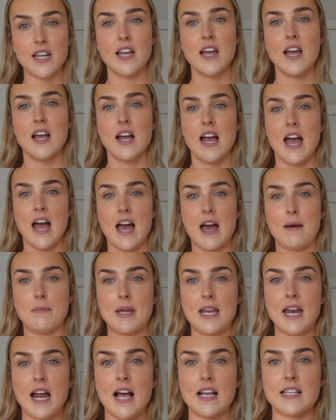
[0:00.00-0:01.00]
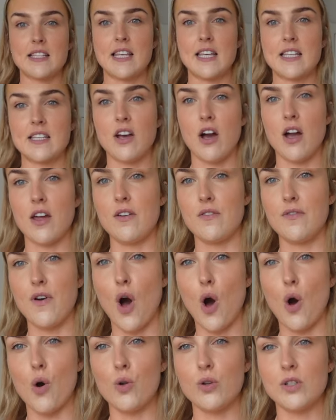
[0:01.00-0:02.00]
It has this kind of
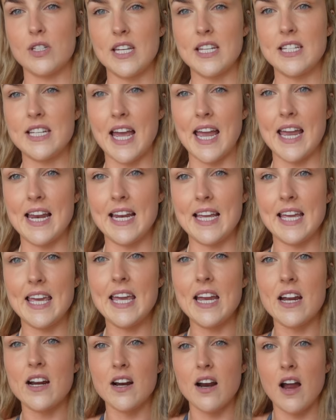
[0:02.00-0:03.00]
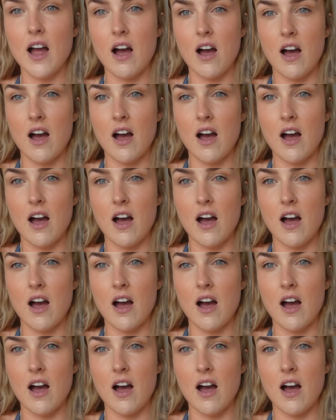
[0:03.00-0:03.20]
hole detailing here,